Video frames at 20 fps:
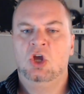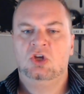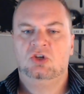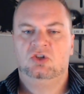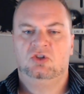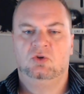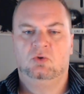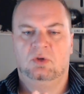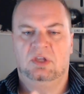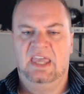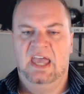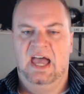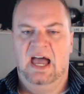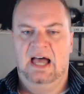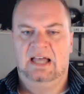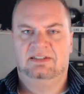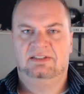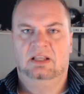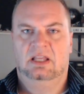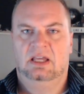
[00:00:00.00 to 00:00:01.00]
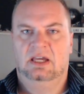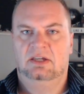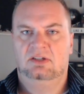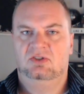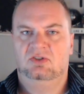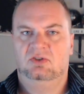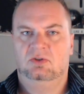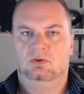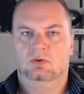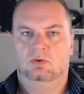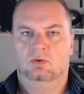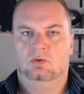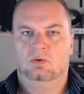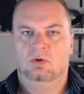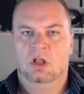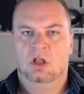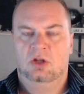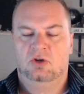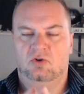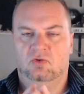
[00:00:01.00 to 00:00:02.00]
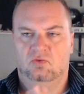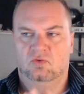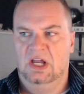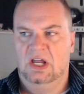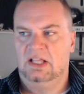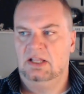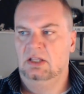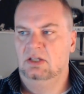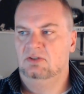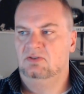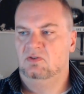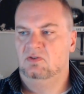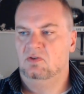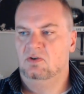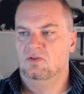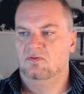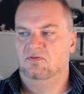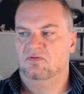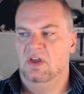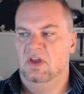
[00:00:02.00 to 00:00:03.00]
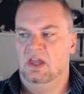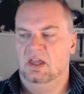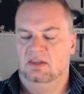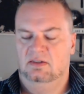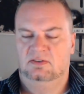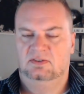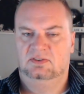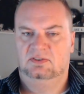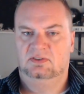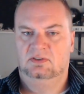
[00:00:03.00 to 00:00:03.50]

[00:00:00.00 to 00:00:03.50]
to gaslight you directly to your face